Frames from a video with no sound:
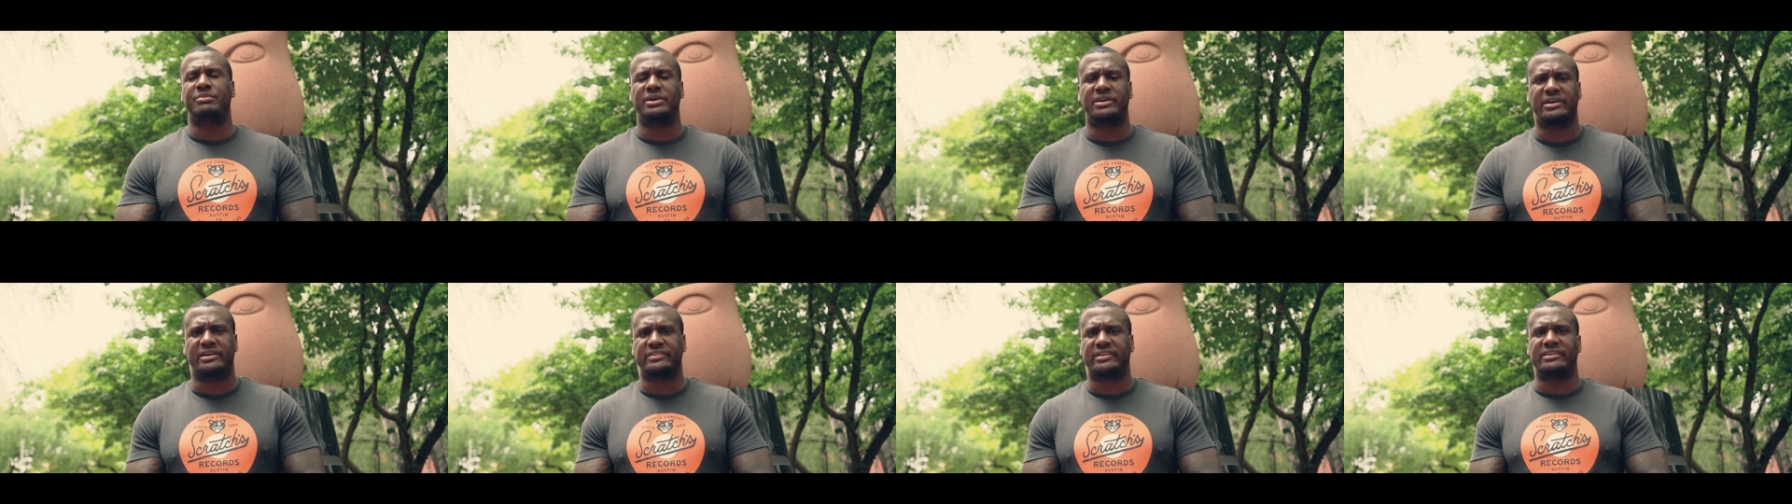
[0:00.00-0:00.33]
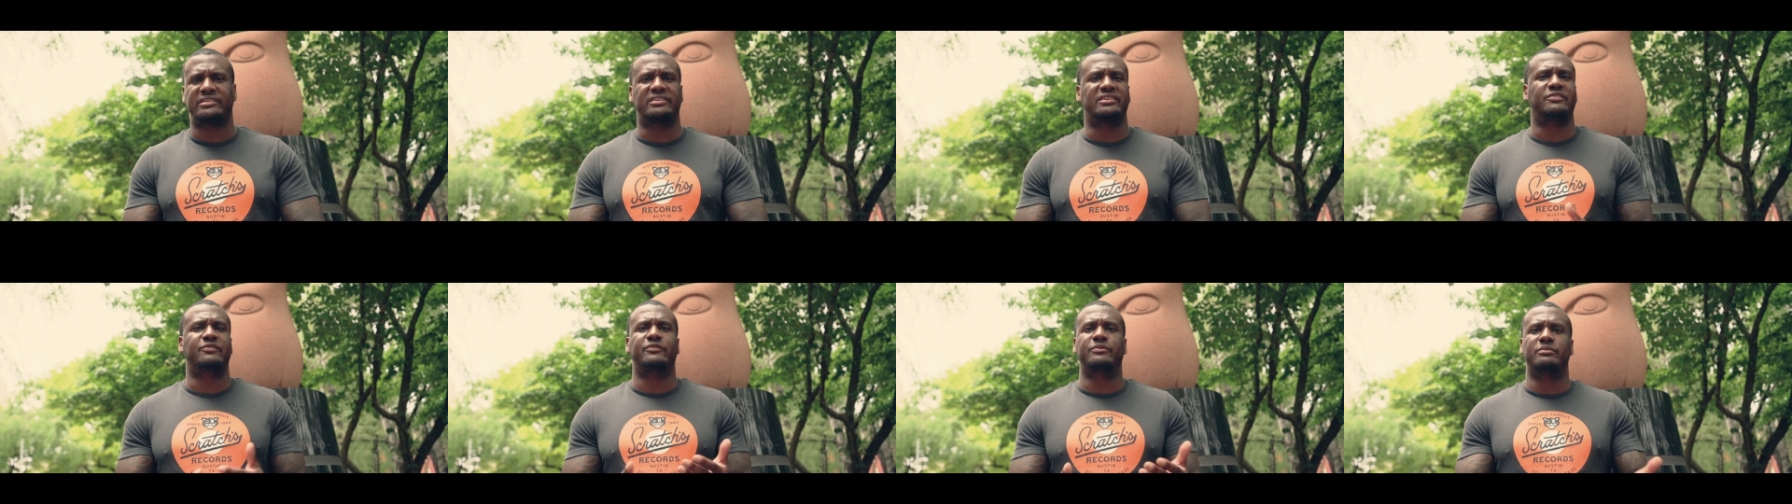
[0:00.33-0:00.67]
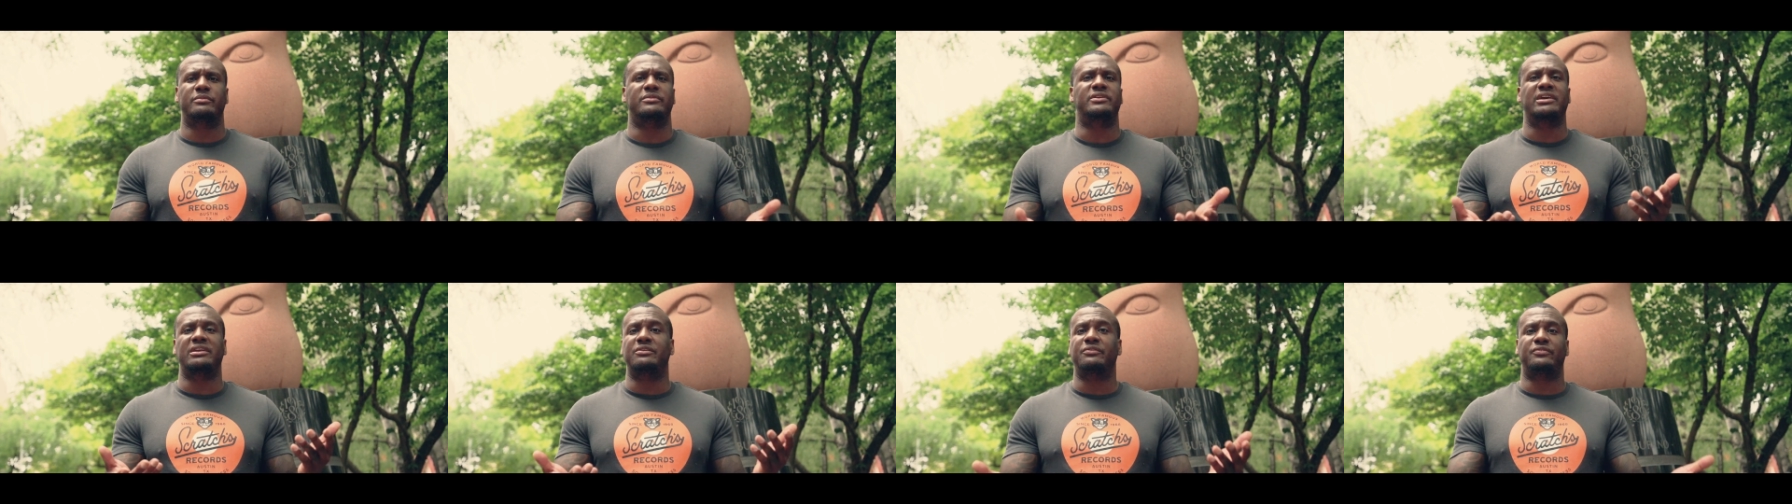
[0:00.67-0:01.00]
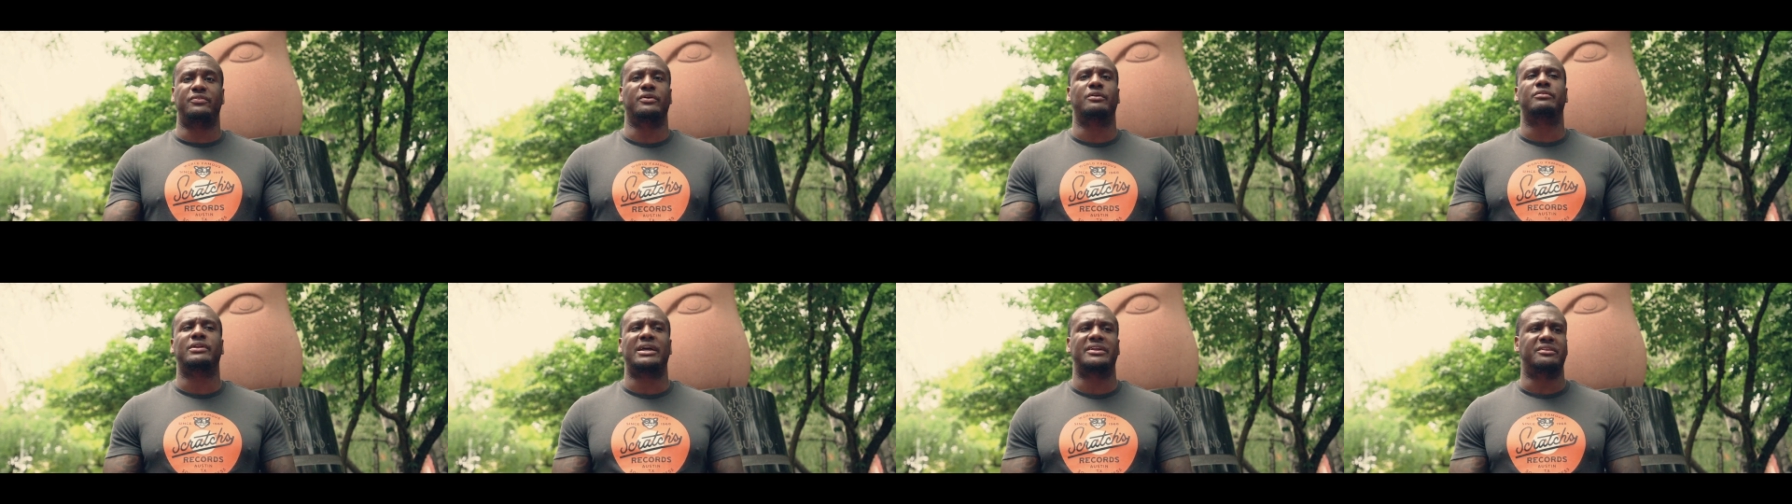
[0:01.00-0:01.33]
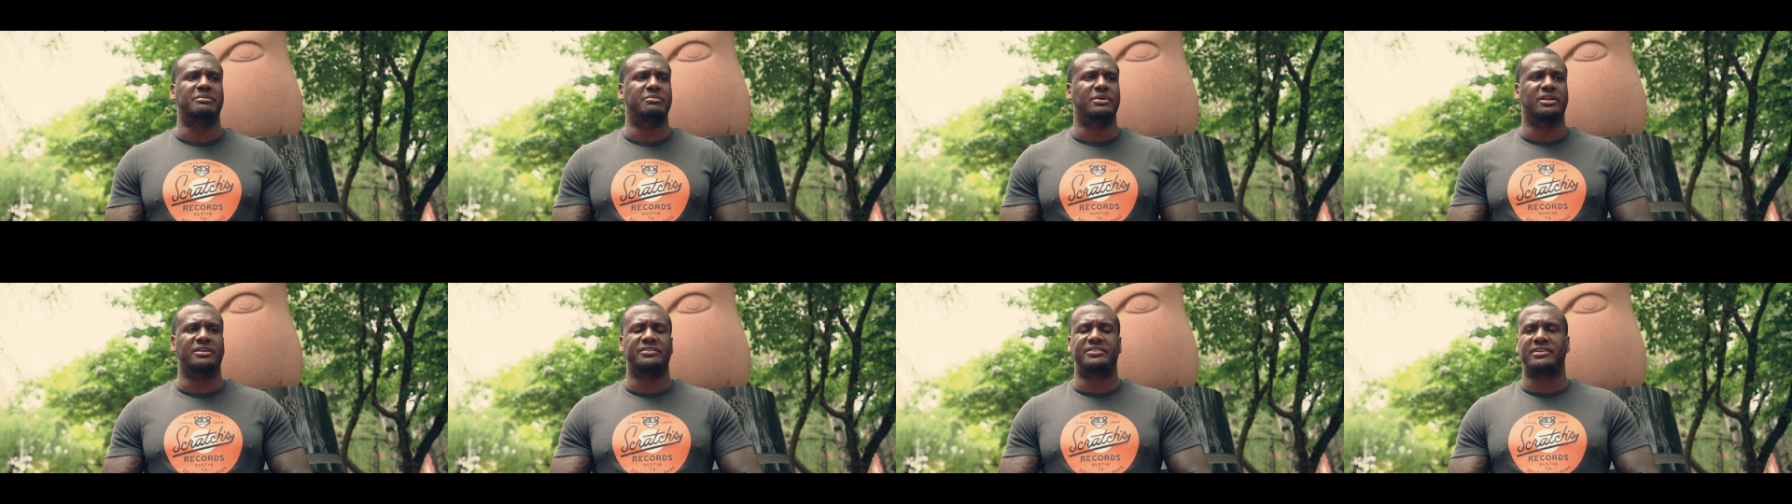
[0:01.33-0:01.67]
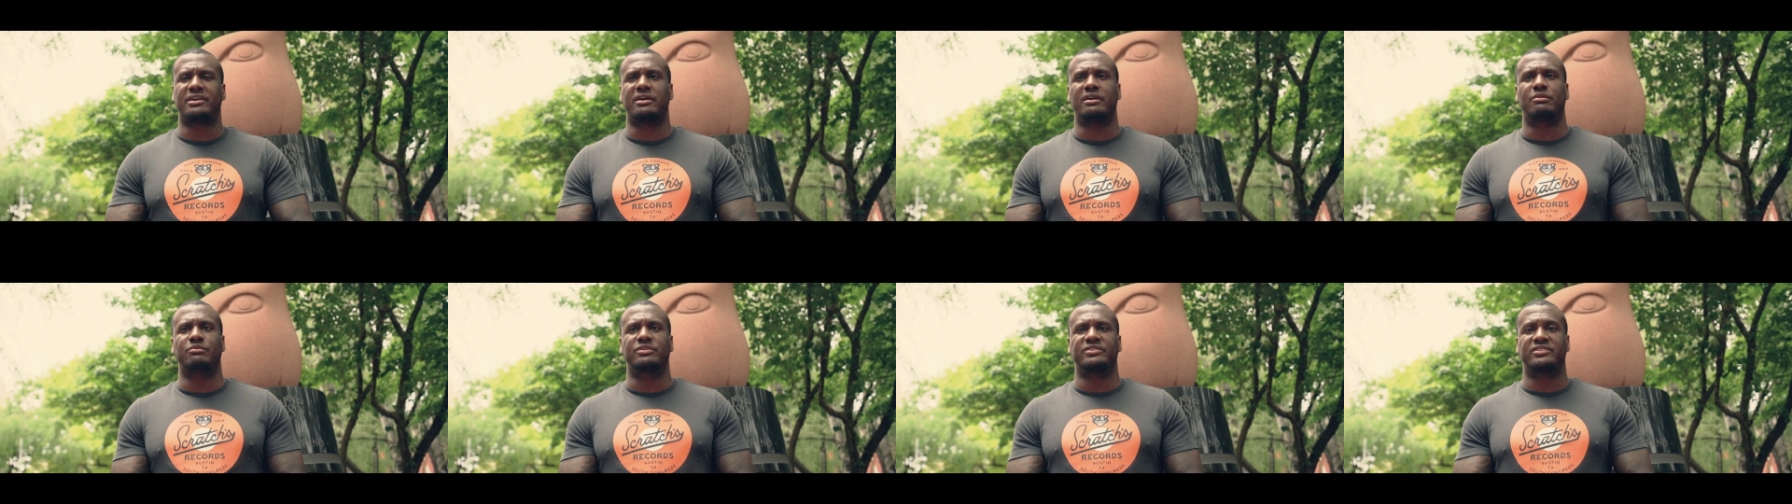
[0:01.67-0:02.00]
because I just didn't feel like the
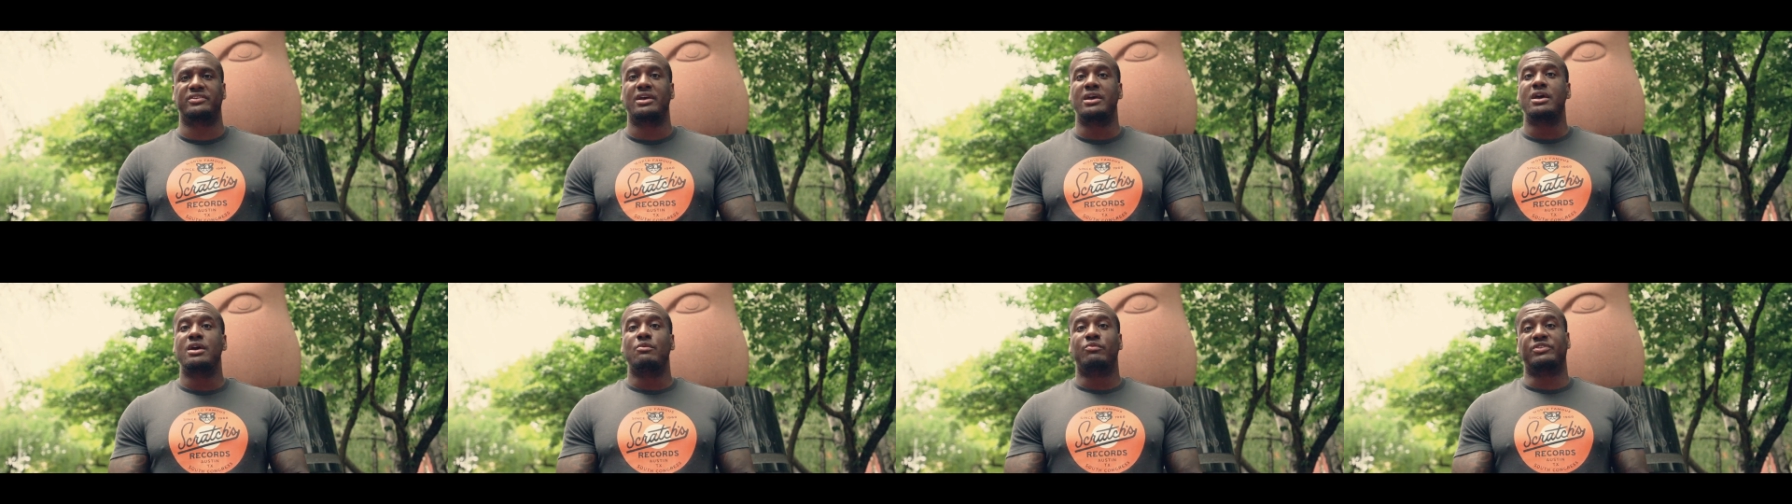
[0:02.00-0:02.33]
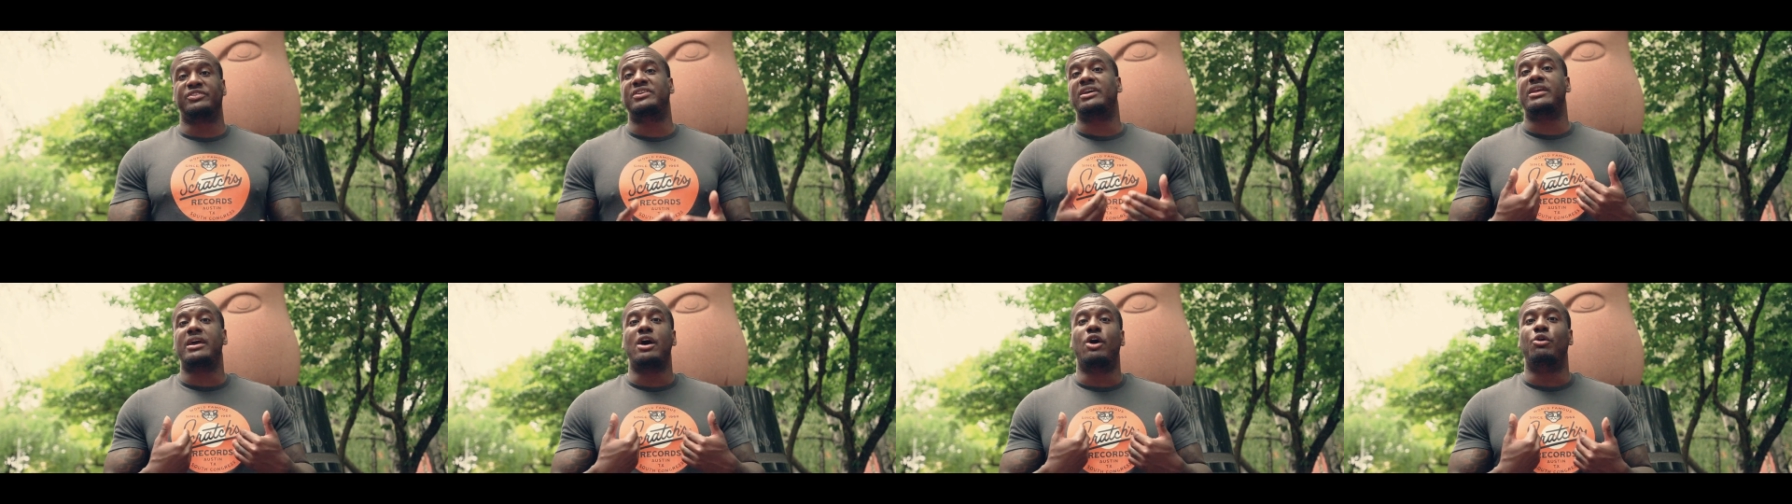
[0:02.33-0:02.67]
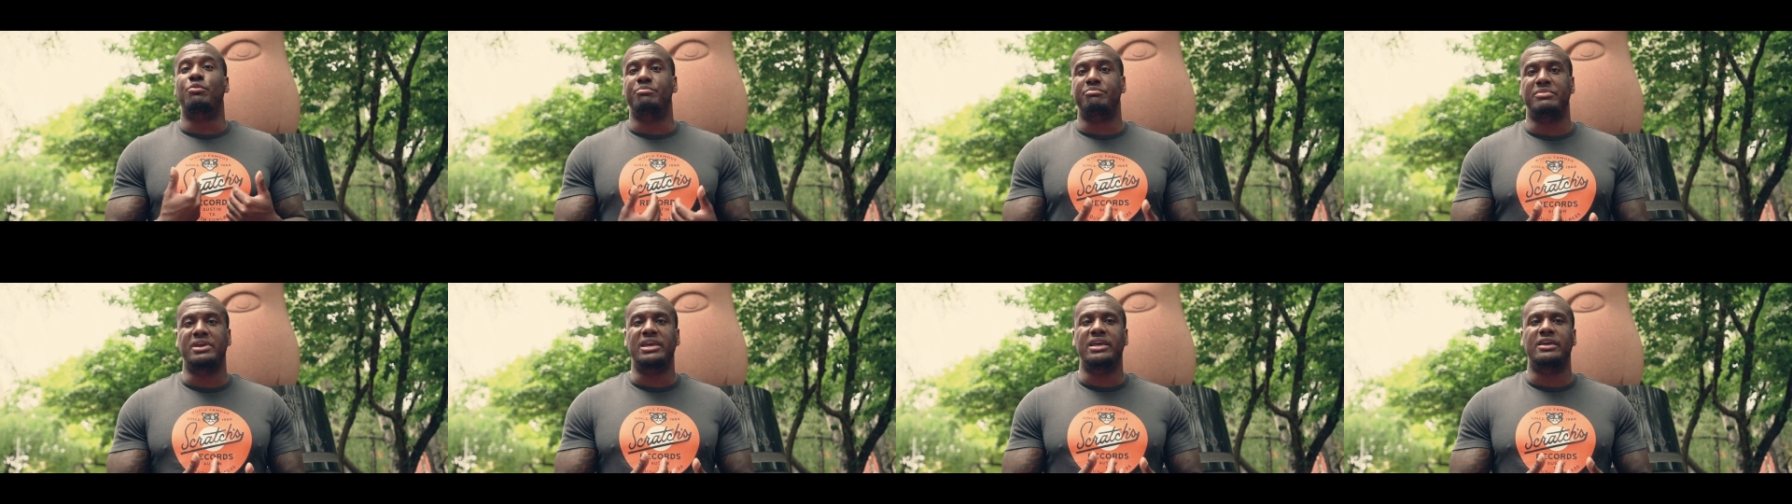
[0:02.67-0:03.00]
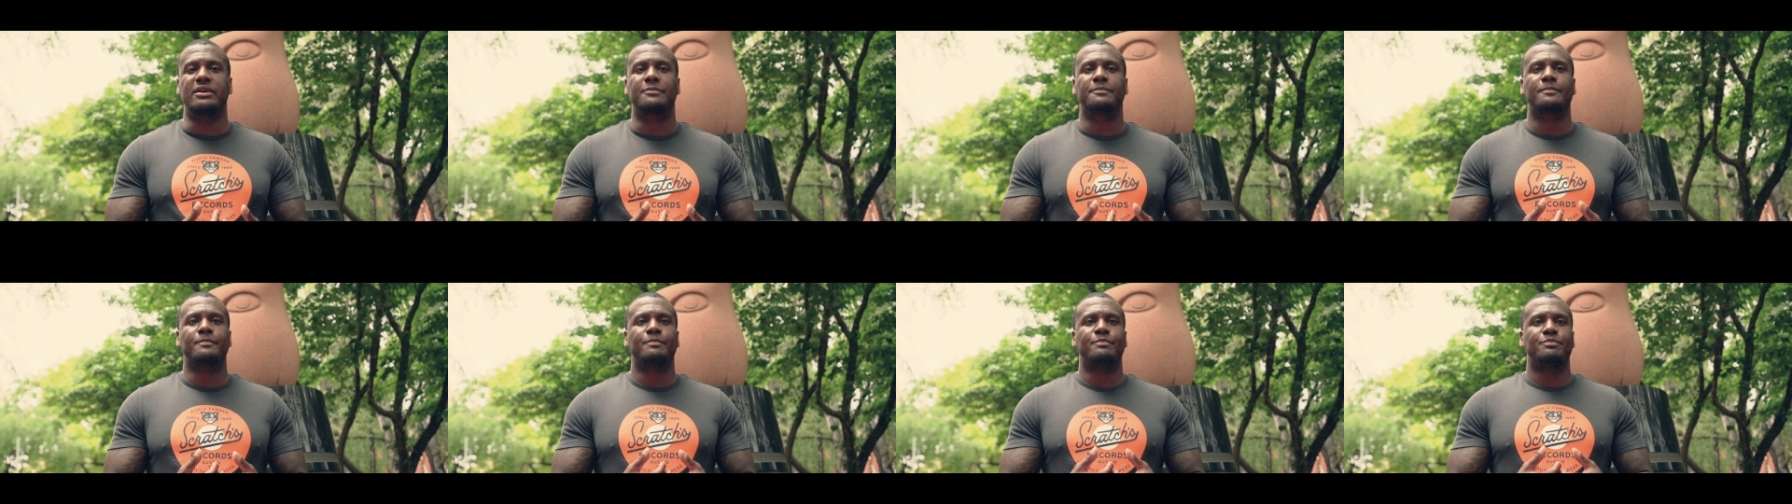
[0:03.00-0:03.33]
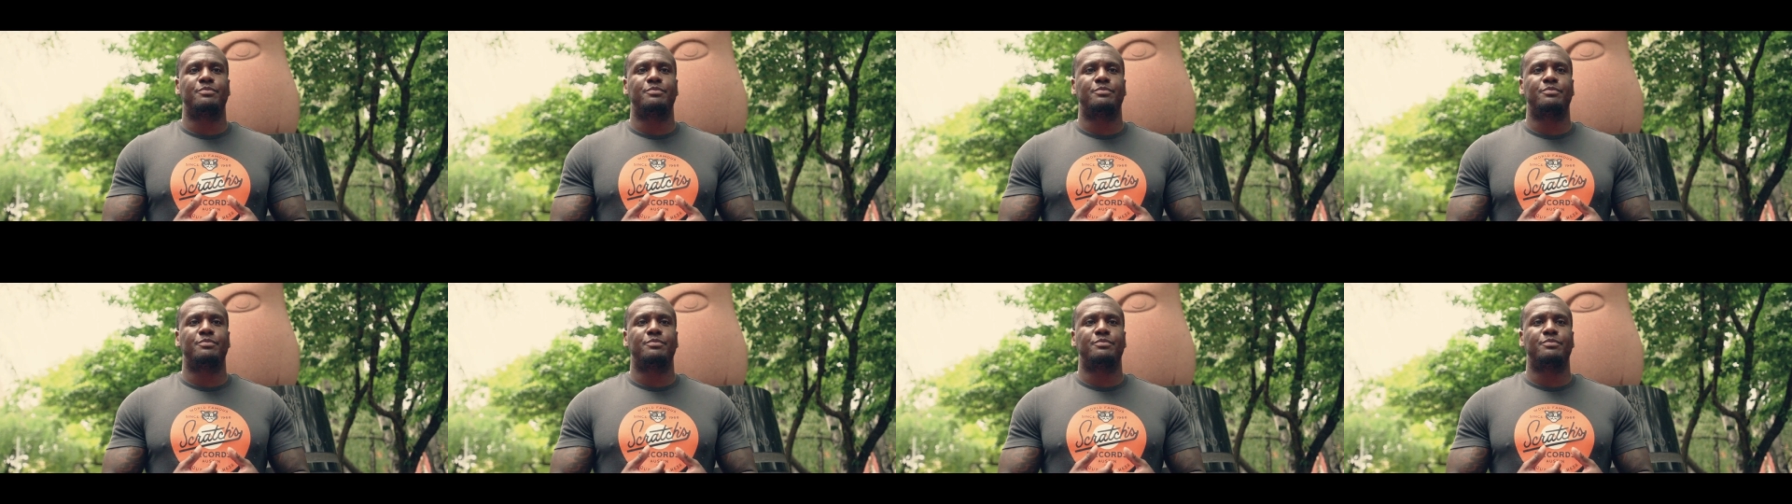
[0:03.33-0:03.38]
military was going to help me